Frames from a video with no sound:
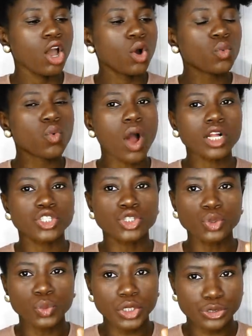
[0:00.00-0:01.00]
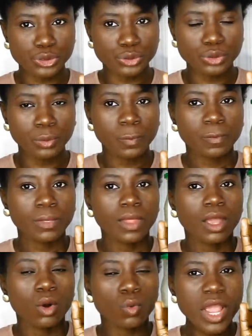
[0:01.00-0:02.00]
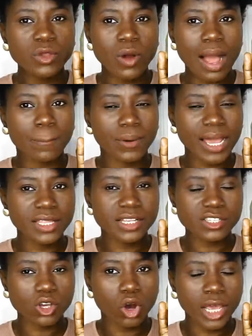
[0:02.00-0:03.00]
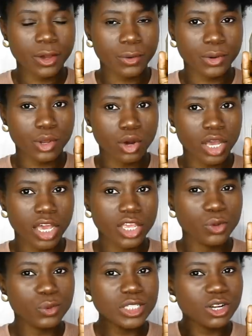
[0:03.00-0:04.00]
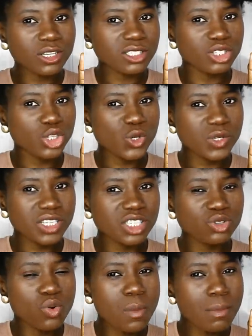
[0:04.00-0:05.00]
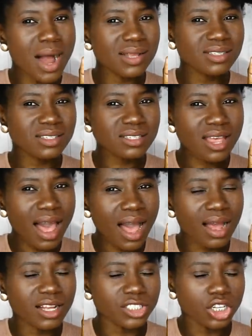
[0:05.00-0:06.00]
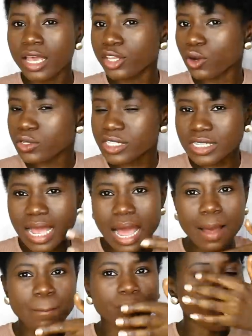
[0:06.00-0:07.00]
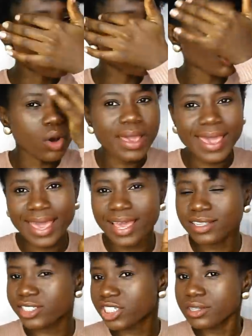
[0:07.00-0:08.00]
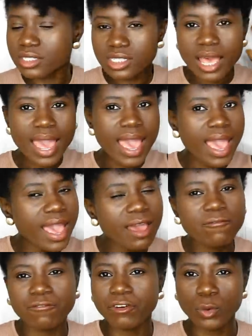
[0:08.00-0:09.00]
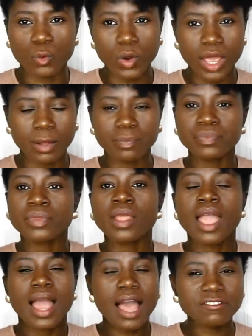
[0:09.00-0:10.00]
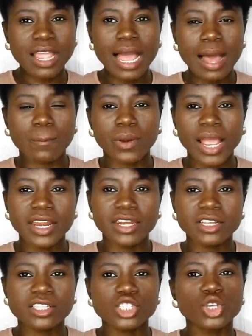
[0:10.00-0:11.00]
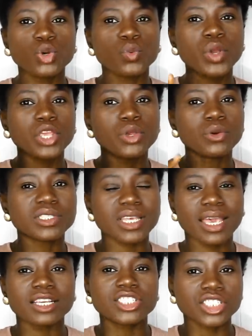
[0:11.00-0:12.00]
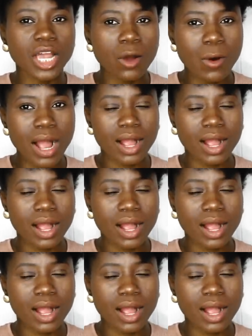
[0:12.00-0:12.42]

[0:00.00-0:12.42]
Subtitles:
what you will do when you apply this oil on your hair, you will just use it to massage your scalp, on your edges, everywhere. After applying it, you will use a shower